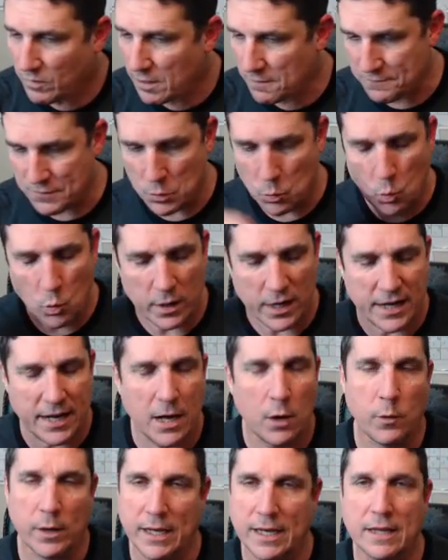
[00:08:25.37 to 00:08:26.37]
If you want to
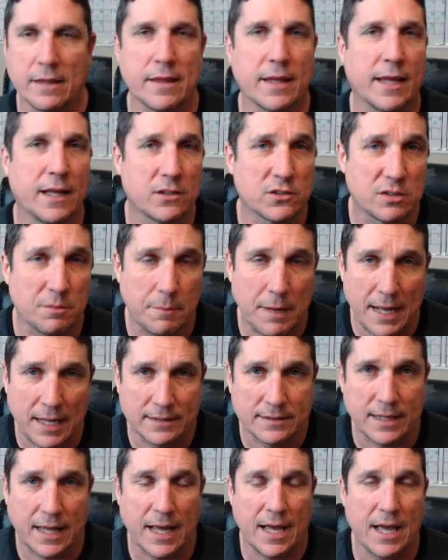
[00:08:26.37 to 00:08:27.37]
know anything else
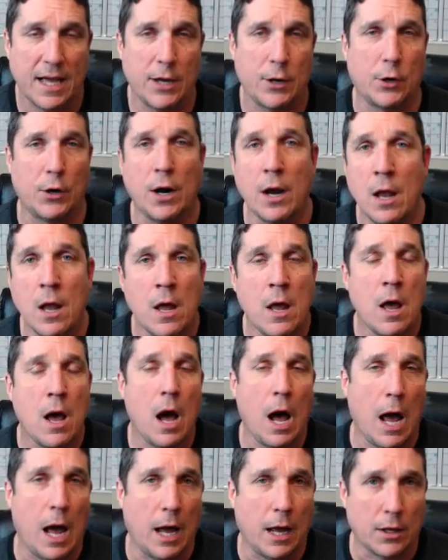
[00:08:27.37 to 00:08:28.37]
about that, or
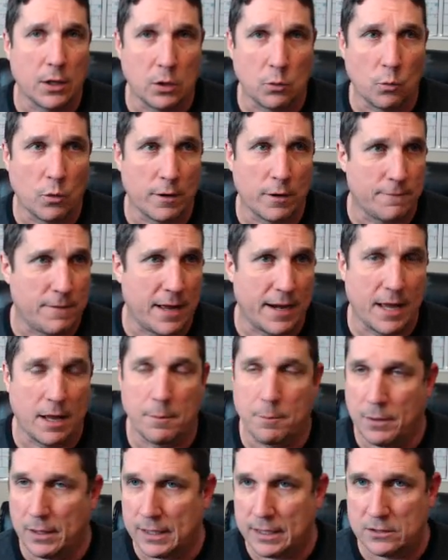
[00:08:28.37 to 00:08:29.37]
you want to find
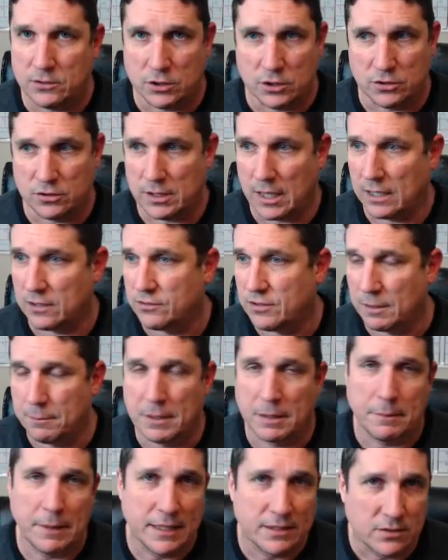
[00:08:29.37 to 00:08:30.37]
out, please just send
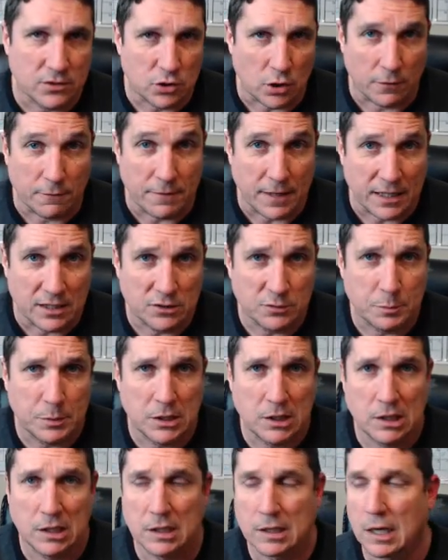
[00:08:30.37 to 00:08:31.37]
me a message on
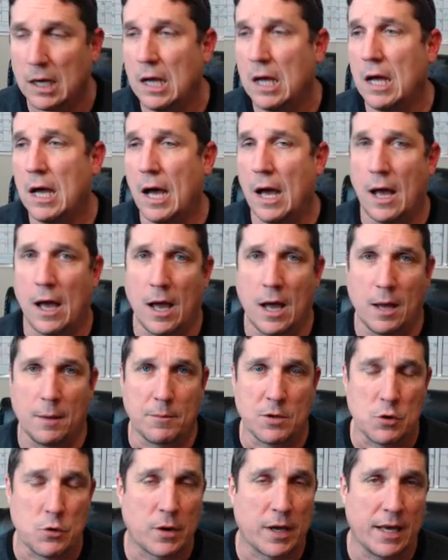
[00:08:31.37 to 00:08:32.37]
Facebook.
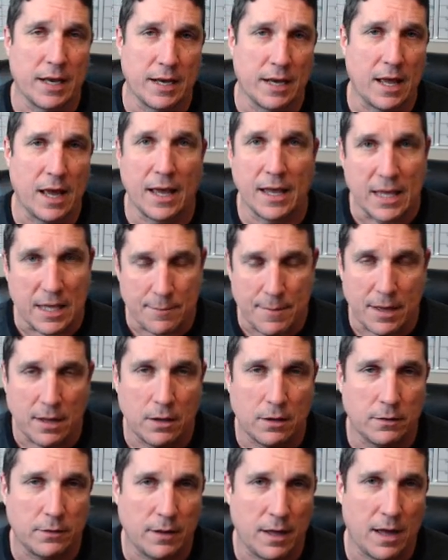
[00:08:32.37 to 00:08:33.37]
You can
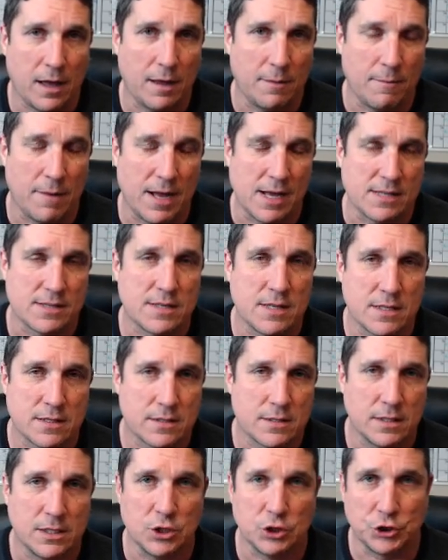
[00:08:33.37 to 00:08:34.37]
email my
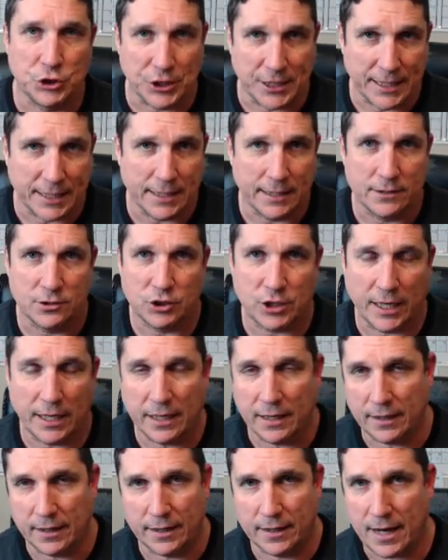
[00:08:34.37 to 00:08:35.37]
assistant Jen,
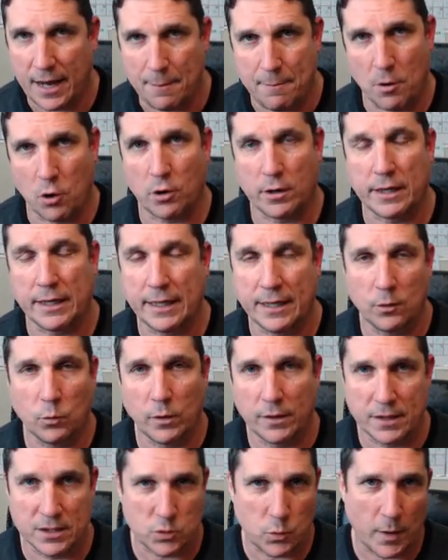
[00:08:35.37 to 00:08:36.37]
Jen, at
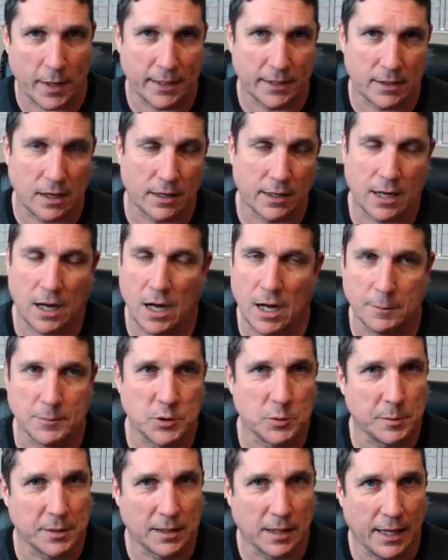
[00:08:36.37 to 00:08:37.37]
marketingwithatwang.com.
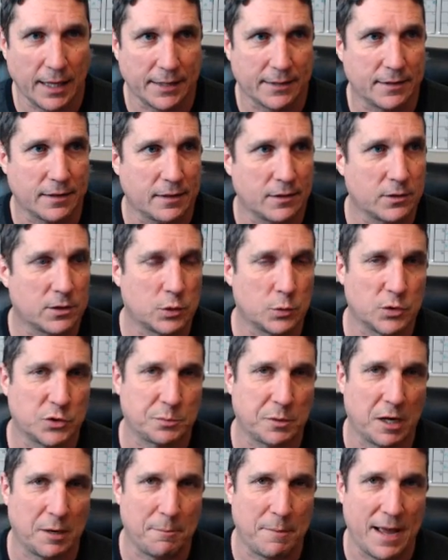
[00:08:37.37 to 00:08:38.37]
She'll be glad to
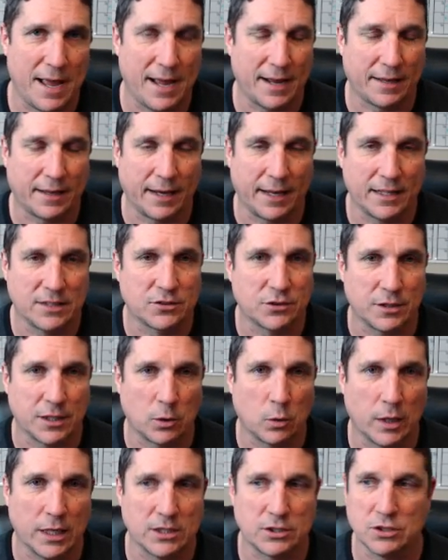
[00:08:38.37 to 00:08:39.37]
respond back and answer any
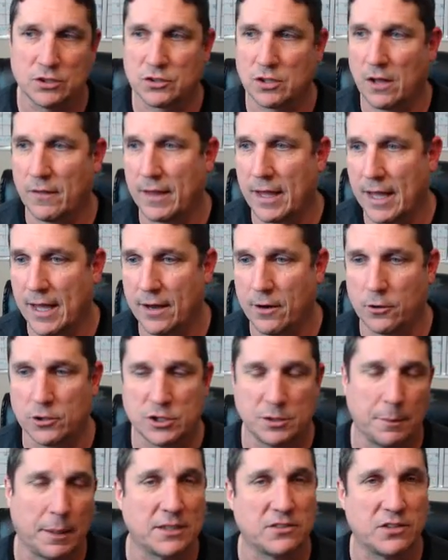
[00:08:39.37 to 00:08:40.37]
questions on that, or
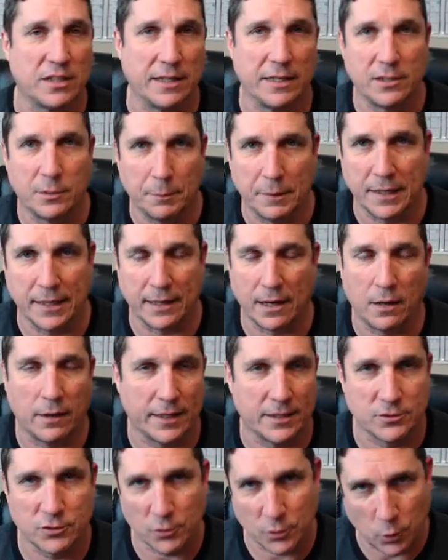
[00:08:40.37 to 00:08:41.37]
she may send it to me and I'll
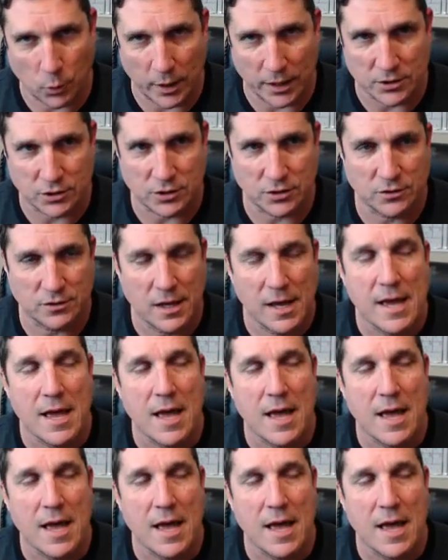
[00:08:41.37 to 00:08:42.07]
answer the questions.